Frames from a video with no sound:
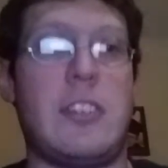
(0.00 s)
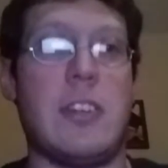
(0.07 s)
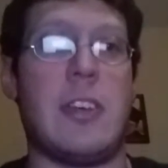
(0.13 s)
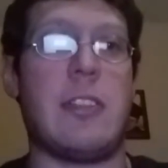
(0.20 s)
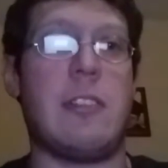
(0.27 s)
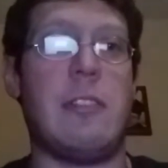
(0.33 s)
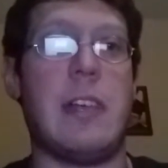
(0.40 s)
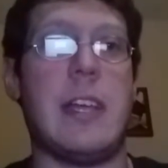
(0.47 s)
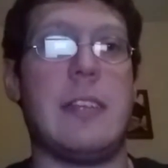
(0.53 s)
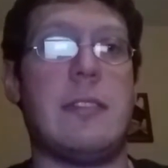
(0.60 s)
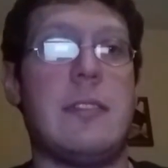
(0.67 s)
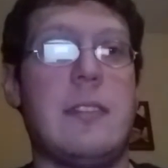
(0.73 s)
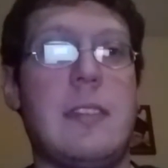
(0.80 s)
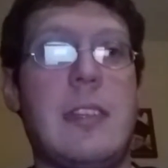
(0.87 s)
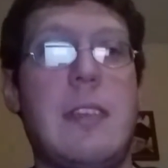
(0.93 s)

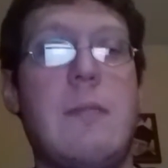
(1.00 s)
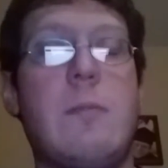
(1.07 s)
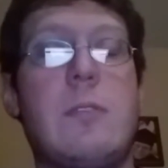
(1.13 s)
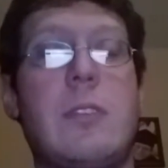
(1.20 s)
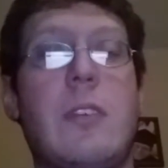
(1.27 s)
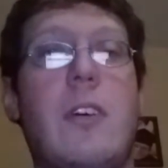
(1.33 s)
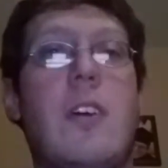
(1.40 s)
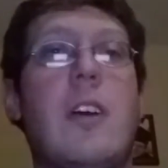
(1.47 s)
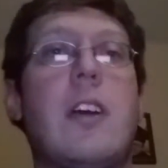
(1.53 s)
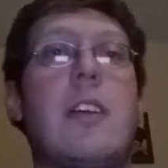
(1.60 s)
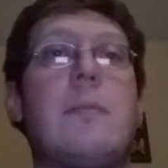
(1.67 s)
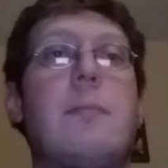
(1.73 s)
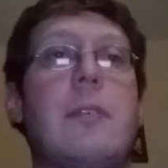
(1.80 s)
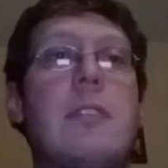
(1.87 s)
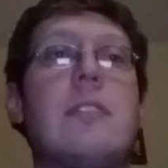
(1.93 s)
nonetheless. He was a
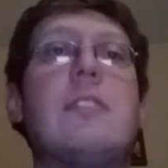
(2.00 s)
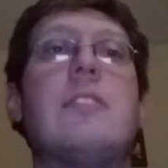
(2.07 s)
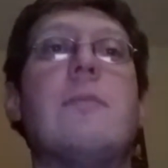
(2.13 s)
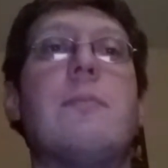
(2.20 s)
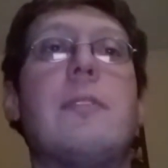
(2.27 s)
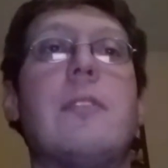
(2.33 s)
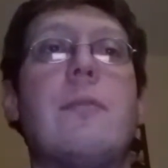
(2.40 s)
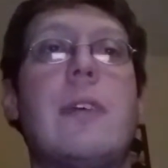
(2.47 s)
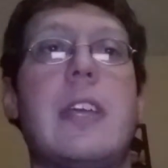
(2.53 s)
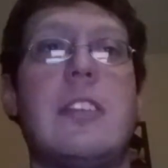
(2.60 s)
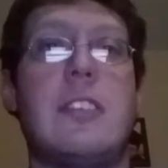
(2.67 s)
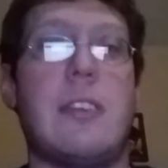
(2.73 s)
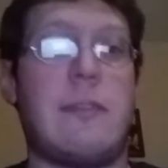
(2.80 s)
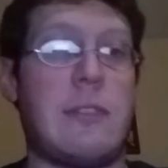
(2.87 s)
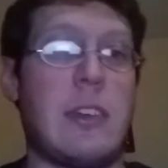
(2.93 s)
hard person to put away,
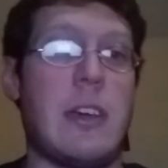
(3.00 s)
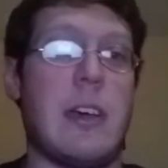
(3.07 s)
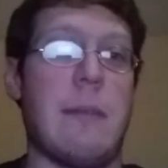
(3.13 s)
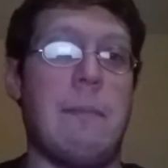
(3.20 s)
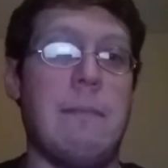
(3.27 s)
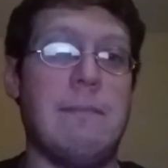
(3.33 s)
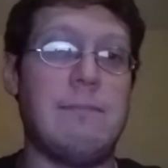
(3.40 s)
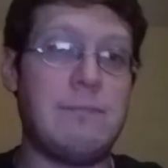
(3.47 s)
Jeff Cobb.